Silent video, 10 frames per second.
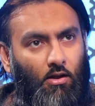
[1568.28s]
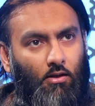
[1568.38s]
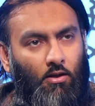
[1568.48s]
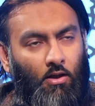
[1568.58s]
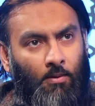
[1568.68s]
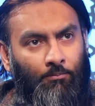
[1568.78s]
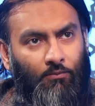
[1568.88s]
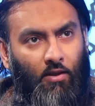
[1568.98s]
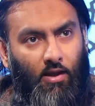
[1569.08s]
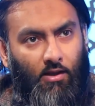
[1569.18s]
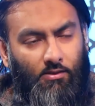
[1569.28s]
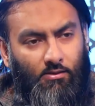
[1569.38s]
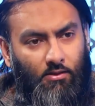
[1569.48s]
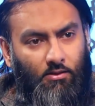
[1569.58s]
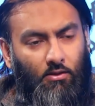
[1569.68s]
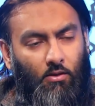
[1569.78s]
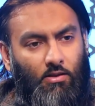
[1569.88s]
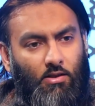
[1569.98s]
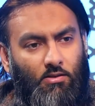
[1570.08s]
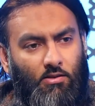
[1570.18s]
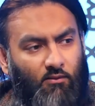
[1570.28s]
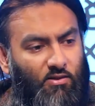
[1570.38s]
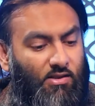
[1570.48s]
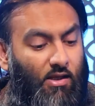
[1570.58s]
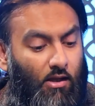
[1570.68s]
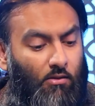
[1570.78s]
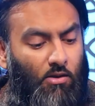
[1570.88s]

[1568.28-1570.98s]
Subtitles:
khair. And, it's lovely to hear,